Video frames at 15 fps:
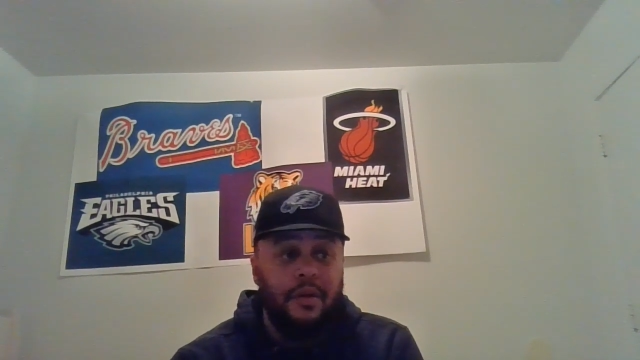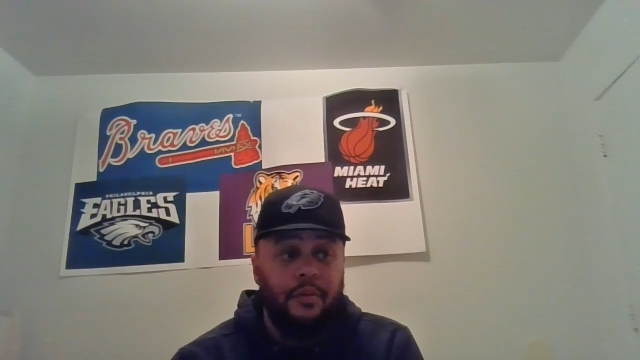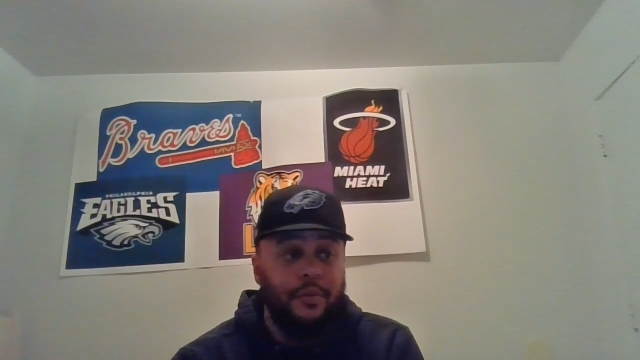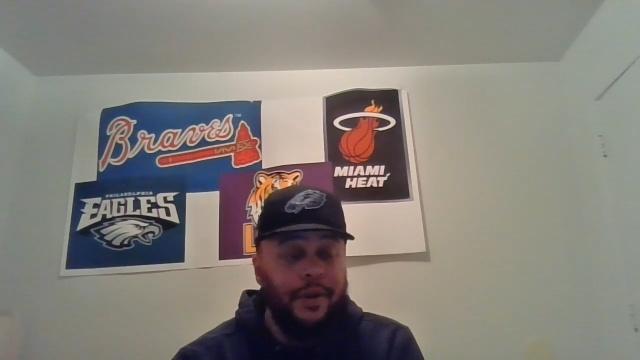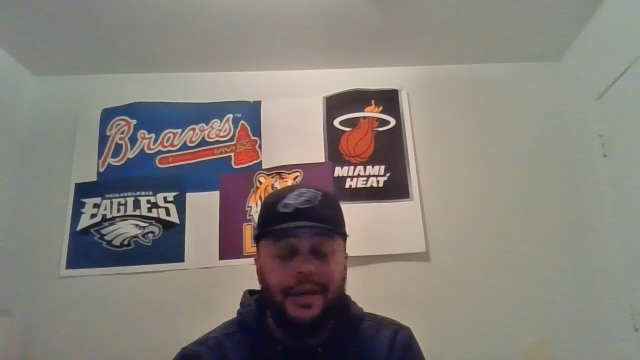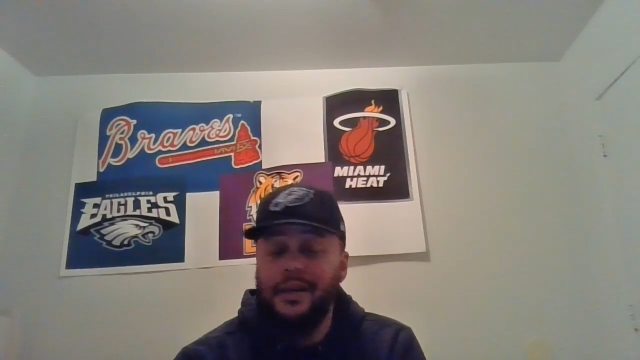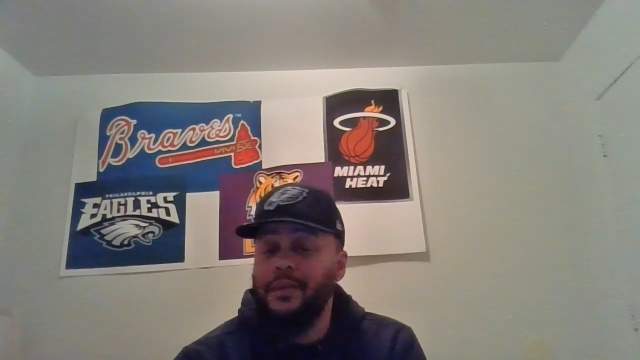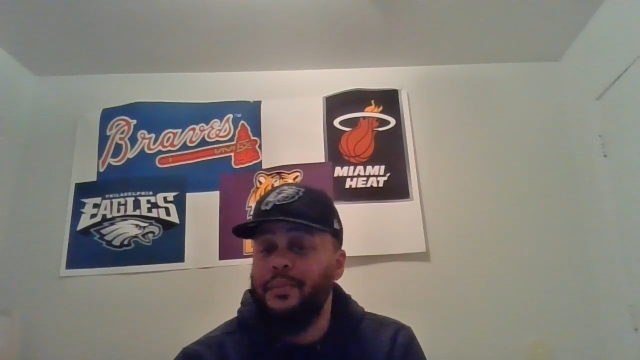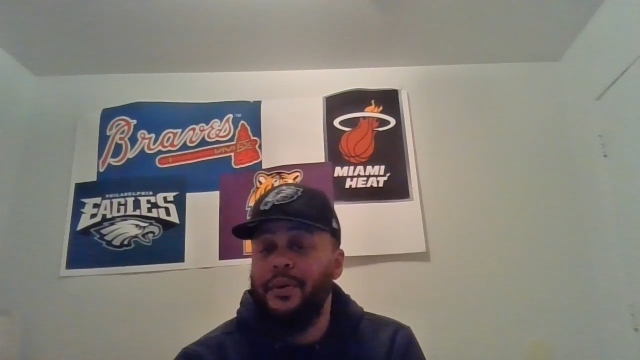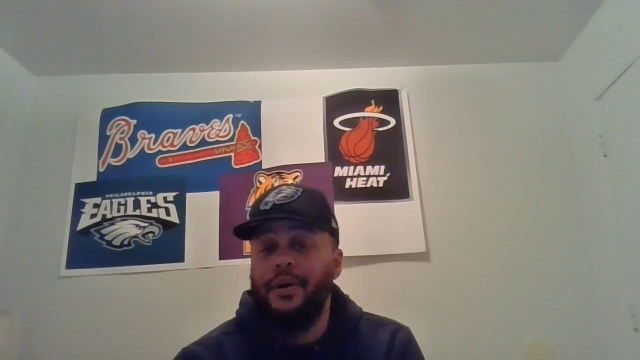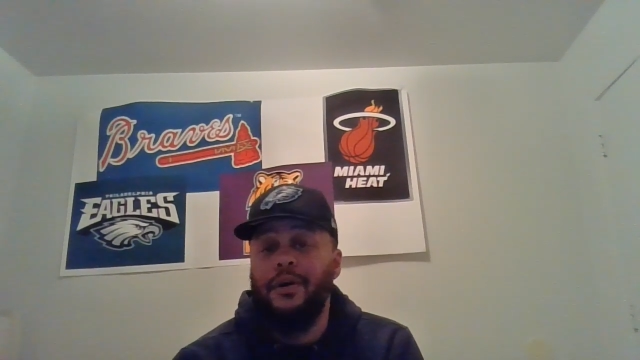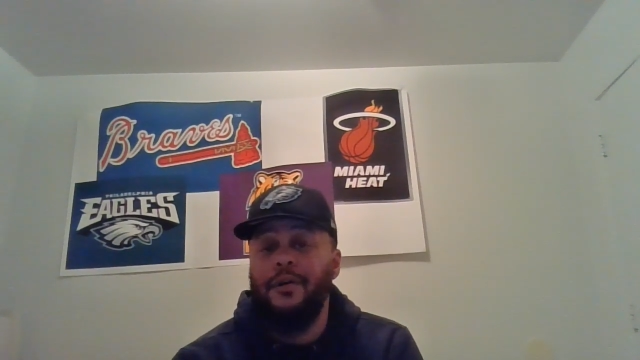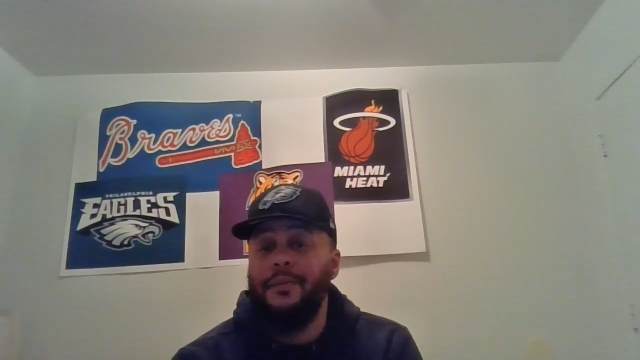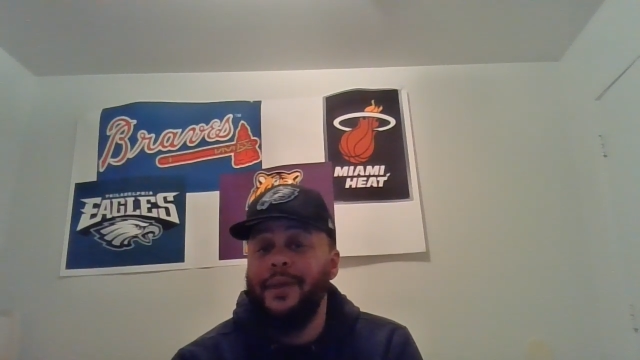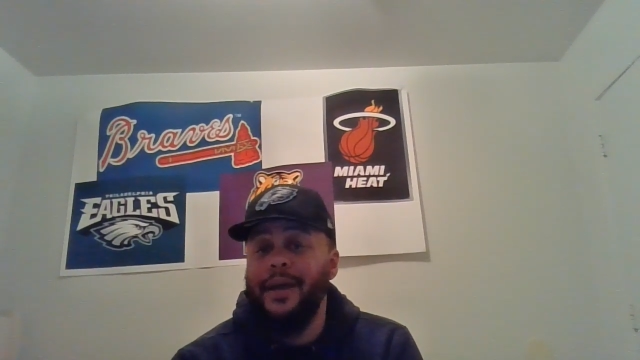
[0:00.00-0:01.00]
run the
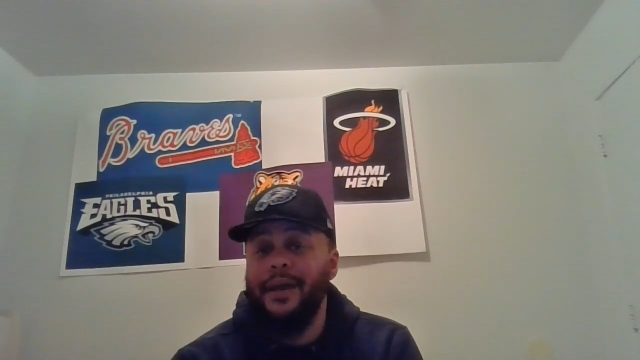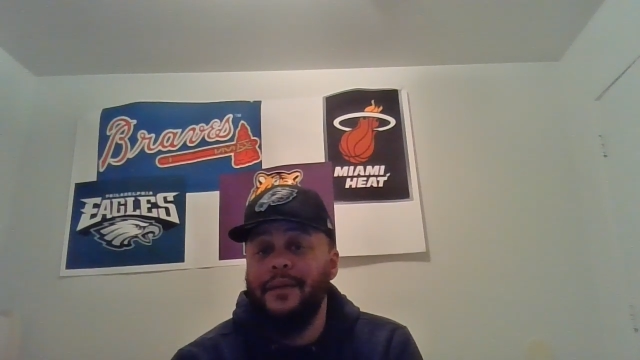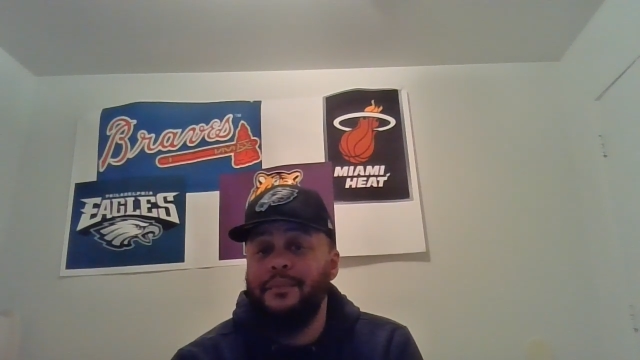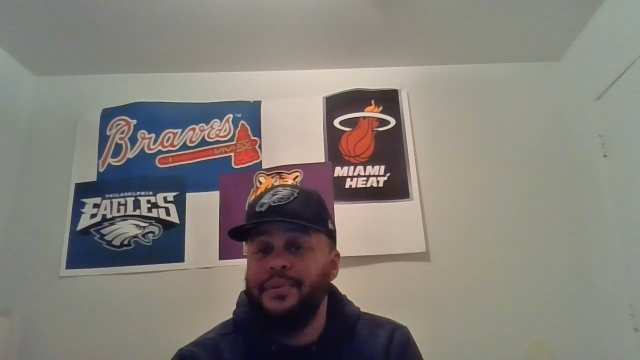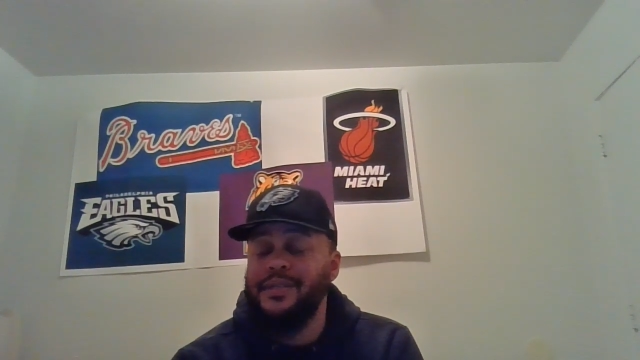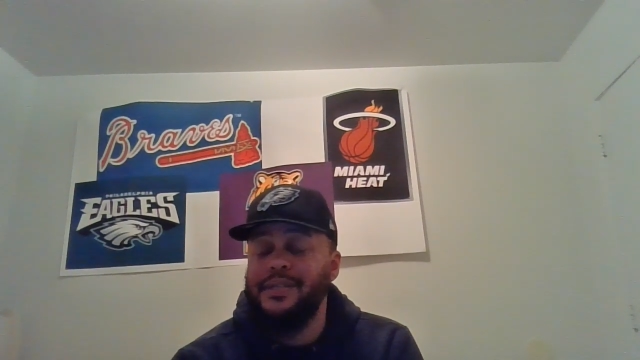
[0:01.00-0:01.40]
ball, man.